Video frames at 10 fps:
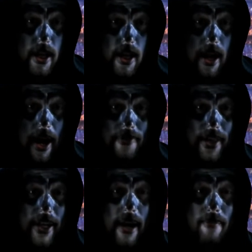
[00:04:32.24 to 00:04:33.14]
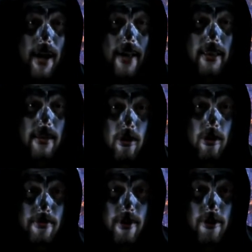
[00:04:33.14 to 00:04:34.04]
I think I'm not the
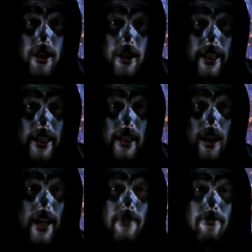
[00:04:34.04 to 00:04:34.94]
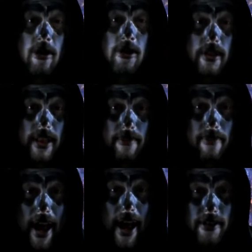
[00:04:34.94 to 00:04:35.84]
most musically inclined person that
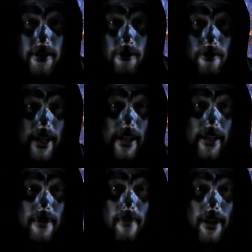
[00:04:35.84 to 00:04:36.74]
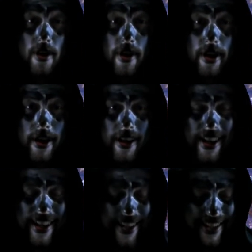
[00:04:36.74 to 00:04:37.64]
passed through me and into my daughter.
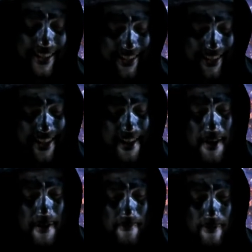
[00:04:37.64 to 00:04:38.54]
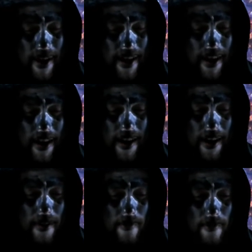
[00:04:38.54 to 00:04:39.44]

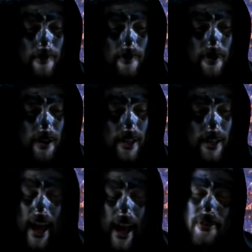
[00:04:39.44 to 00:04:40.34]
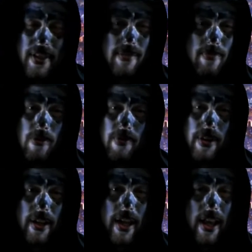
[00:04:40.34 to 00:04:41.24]
But, yeah, this
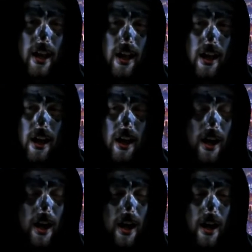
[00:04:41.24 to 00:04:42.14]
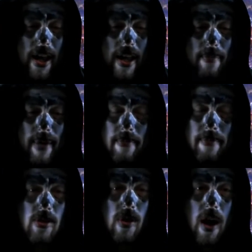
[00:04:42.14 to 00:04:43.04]
movie, it made me
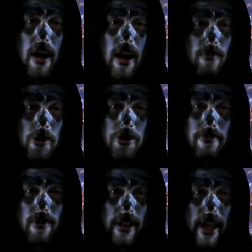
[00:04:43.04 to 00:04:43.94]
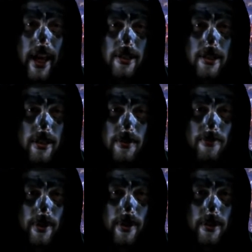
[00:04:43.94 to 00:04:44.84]
cry on multiple occasions,
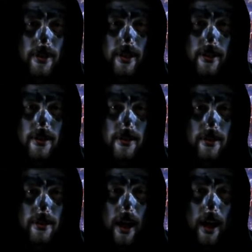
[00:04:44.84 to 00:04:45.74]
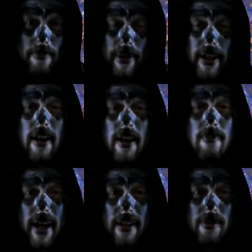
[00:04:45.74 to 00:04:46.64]
which is, I'm big enough a
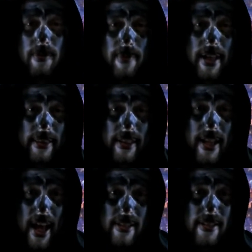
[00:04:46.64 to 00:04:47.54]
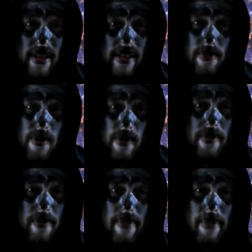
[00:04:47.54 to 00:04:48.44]
man to admit that, yes, this movie
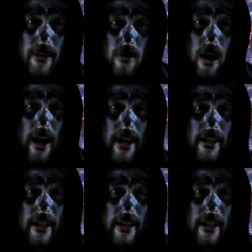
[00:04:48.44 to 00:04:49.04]
made me cry.